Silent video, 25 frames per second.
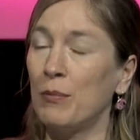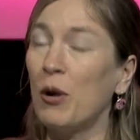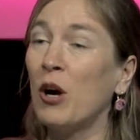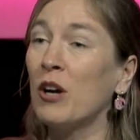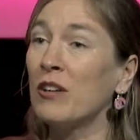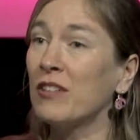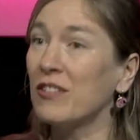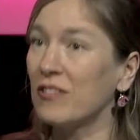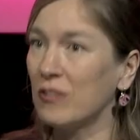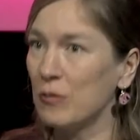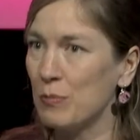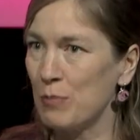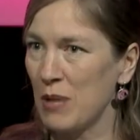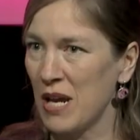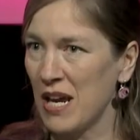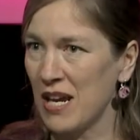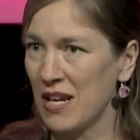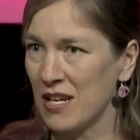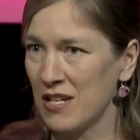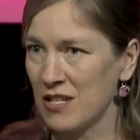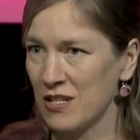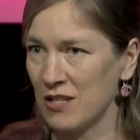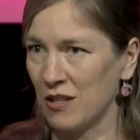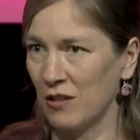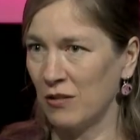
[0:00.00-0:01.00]

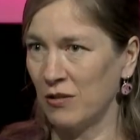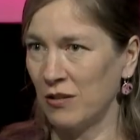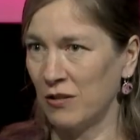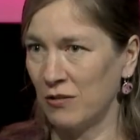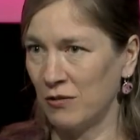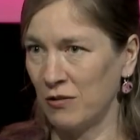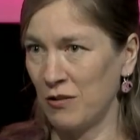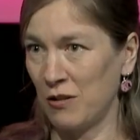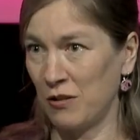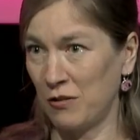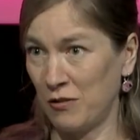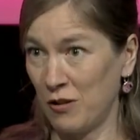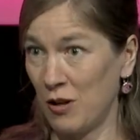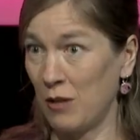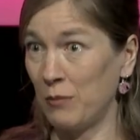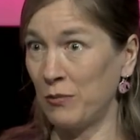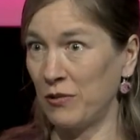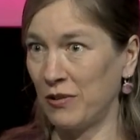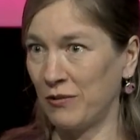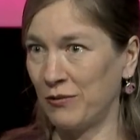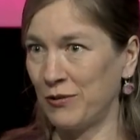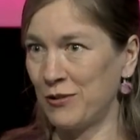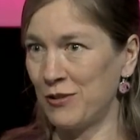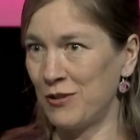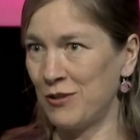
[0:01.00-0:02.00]
participation on the terms
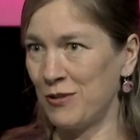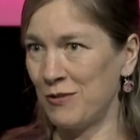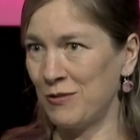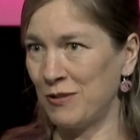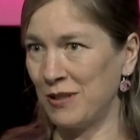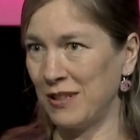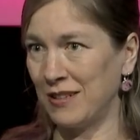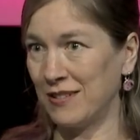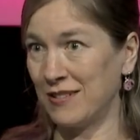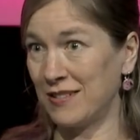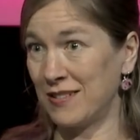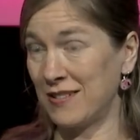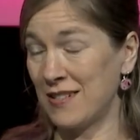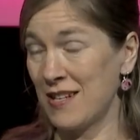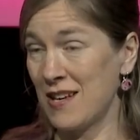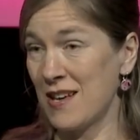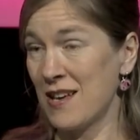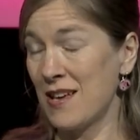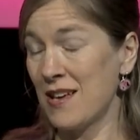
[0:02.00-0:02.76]
of students.